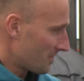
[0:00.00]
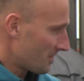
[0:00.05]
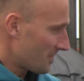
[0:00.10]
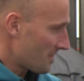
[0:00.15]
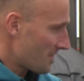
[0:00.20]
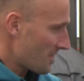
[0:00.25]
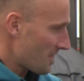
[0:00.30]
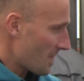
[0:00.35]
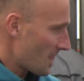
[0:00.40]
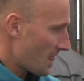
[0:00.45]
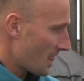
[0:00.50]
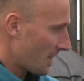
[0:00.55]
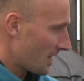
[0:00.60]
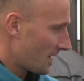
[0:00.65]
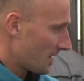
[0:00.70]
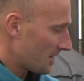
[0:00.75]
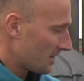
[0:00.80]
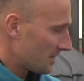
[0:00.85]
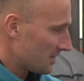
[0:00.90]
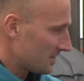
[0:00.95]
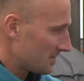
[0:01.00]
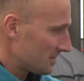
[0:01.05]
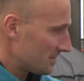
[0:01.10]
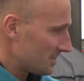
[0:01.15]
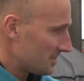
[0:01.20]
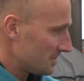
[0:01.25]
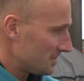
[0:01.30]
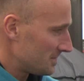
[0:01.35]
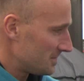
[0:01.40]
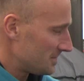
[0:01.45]

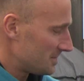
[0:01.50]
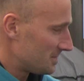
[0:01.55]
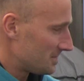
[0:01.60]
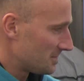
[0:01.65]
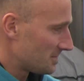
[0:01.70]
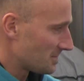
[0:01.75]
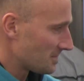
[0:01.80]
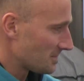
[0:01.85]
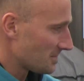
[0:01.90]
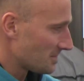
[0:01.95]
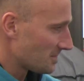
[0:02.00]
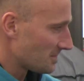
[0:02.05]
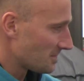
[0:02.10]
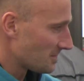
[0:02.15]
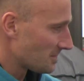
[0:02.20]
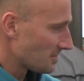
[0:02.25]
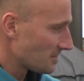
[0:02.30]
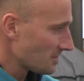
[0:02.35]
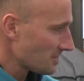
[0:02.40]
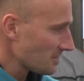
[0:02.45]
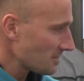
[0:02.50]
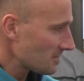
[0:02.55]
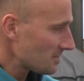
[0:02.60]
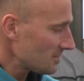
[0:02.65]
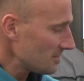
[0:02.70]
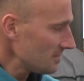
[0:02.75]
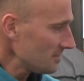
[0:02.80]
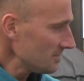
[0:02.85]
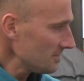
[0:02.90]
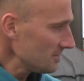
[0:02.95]

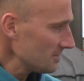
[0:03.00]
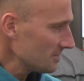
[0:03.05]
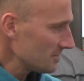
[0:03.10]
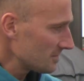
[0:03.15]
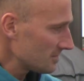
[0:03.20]
(not speaking)